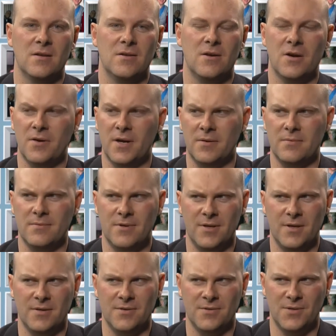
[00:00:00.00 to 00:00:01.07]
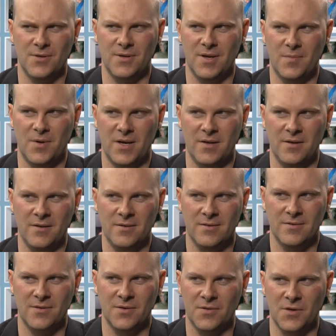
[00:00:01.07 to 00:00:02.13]
Conrad, you're still here, buddy?
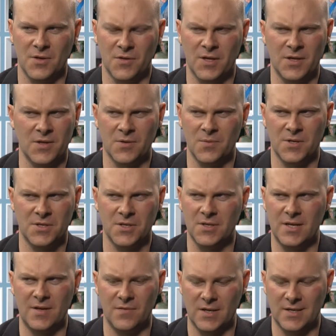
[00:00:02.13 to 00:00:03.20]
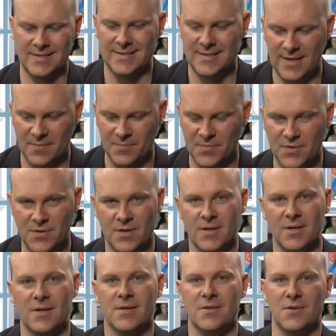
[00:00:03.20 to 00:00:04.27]
Oh, yeah. Do you think that we should even um, attempt, yeah.
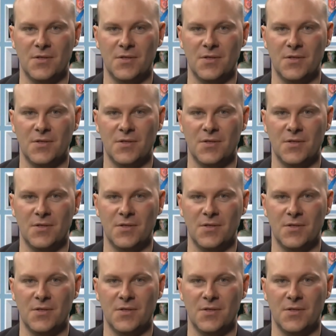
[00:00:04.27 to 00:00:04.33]
do